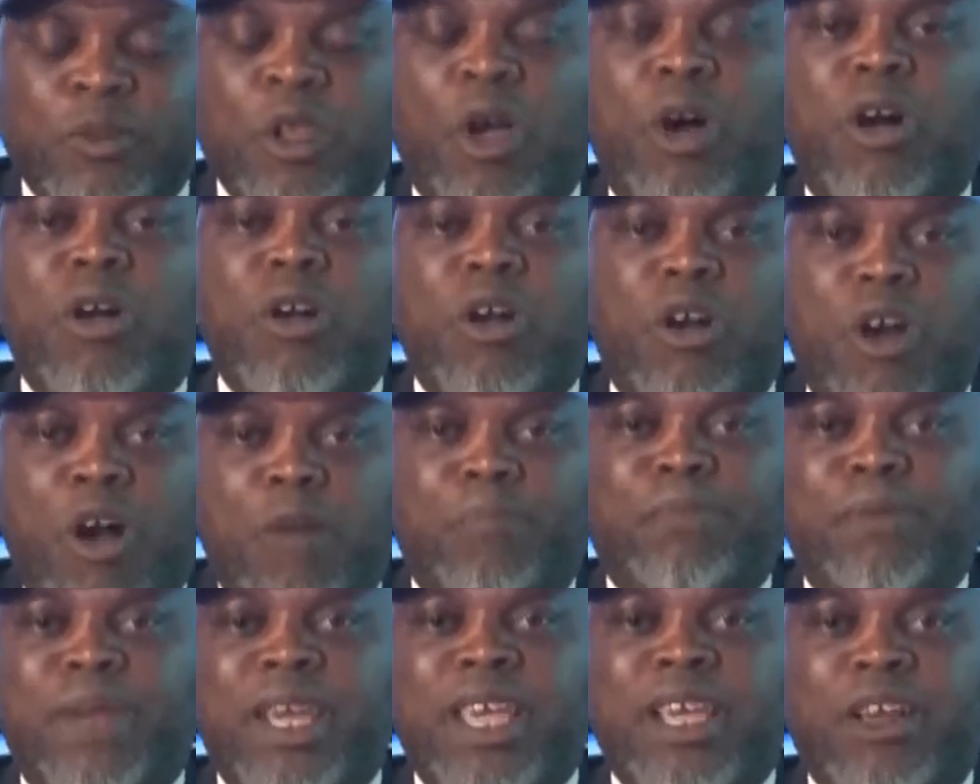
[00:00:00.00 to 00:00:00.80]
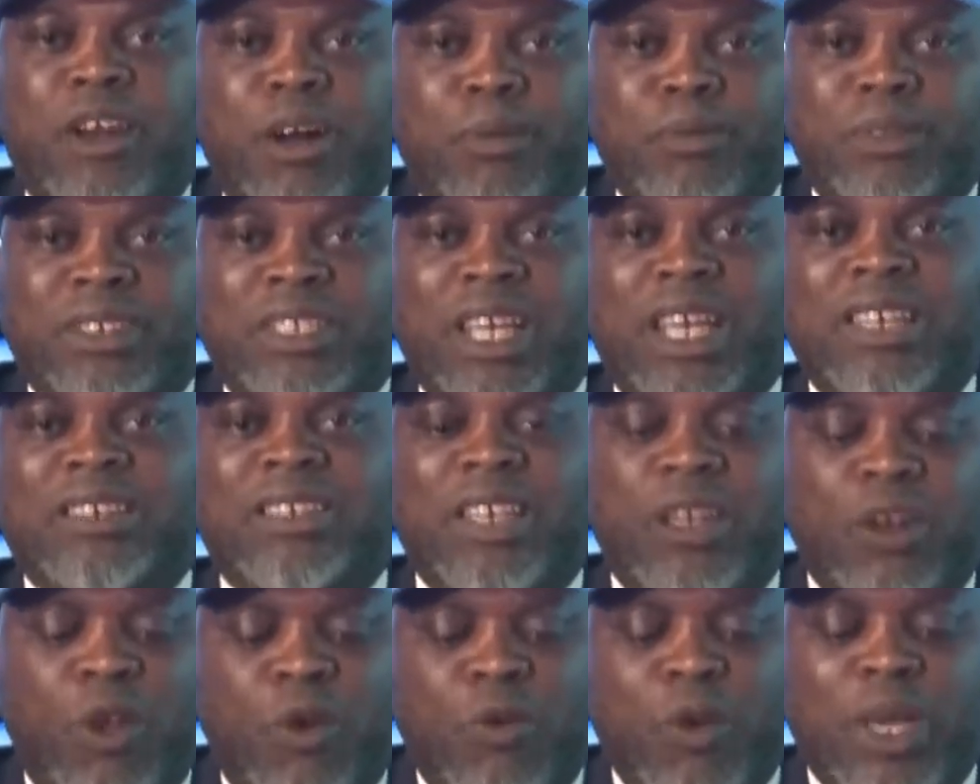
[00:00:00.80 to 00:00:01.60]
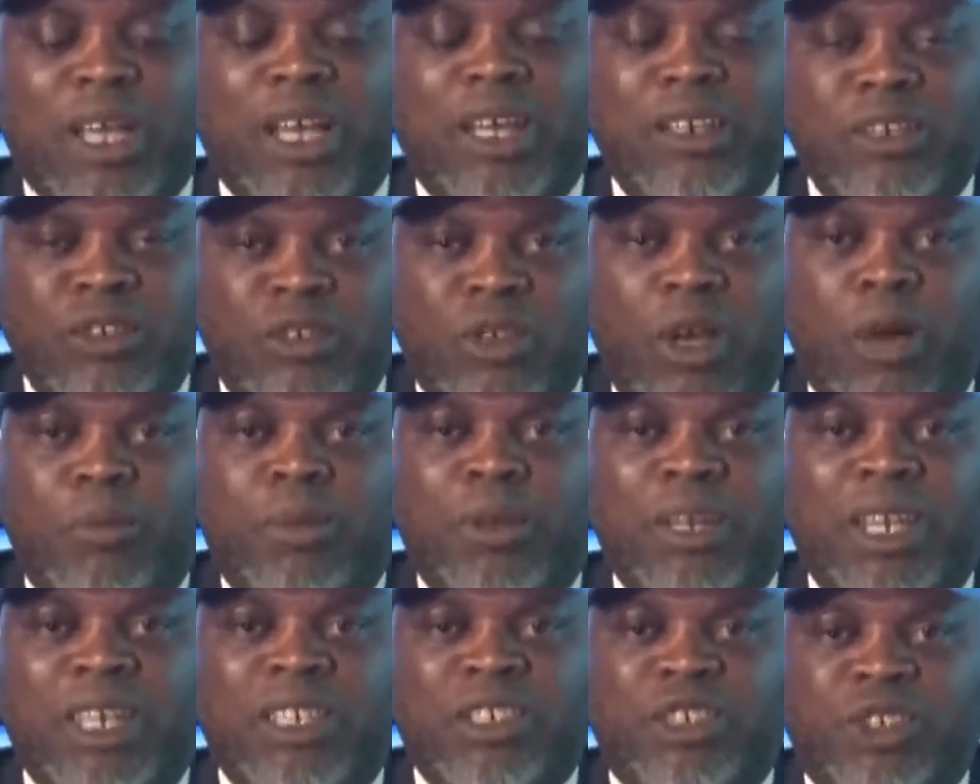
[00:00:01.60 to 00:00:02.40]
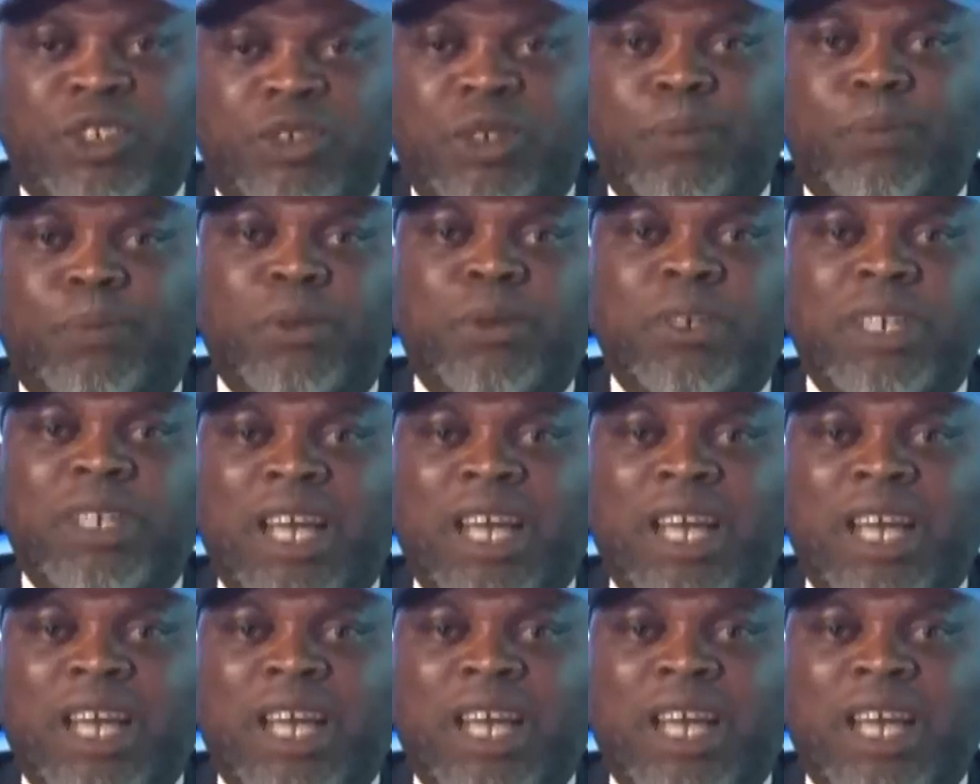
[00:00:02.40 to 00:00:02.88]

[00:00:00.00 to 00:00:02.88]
On company income tax alone, we can double and triple